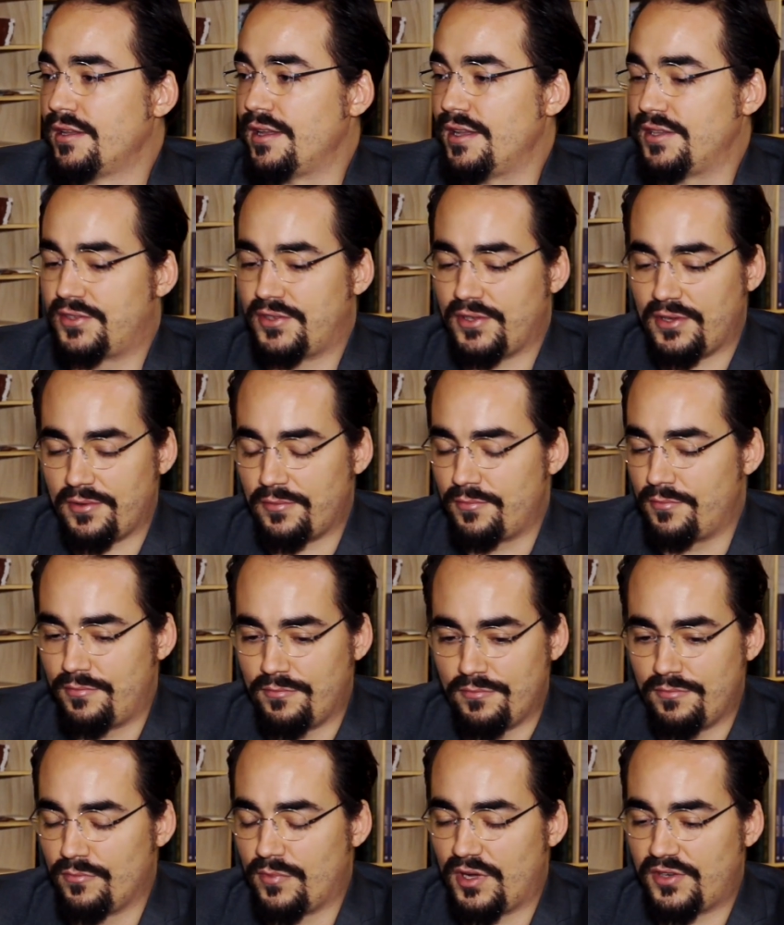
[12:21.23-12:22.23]
It's
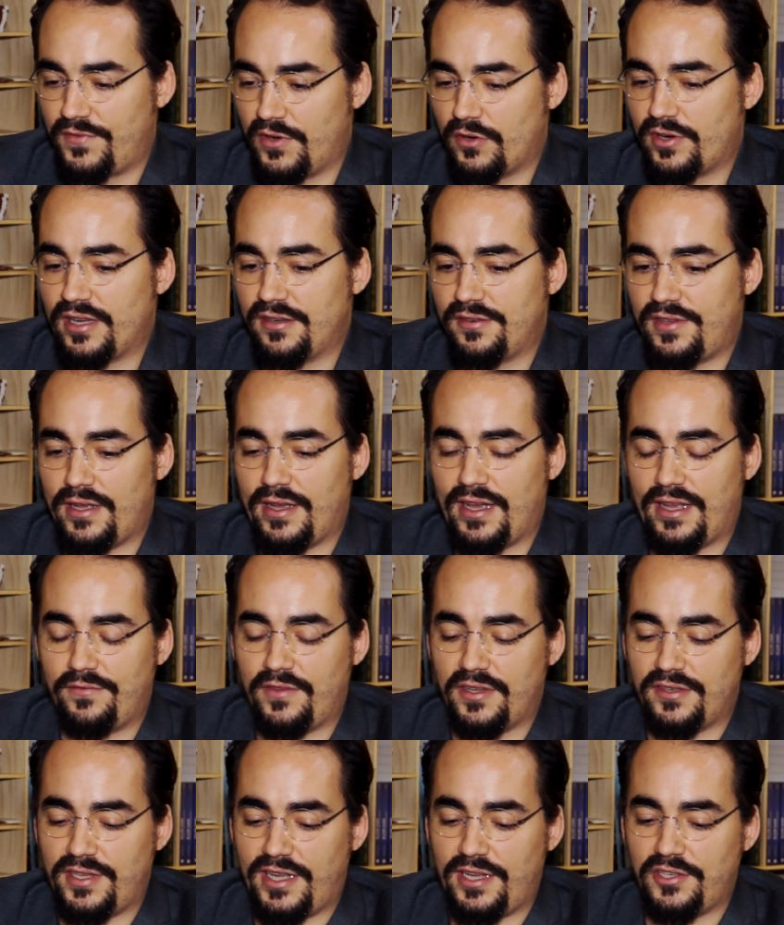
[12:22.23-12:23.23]
very
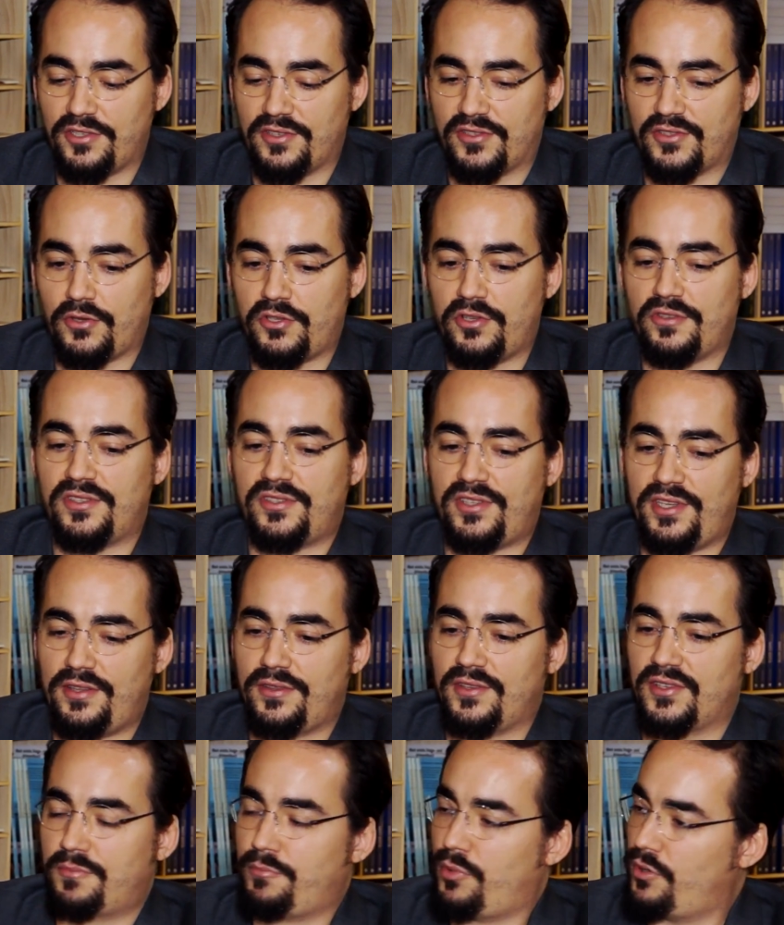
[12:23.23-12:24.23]
advantageous. So you see this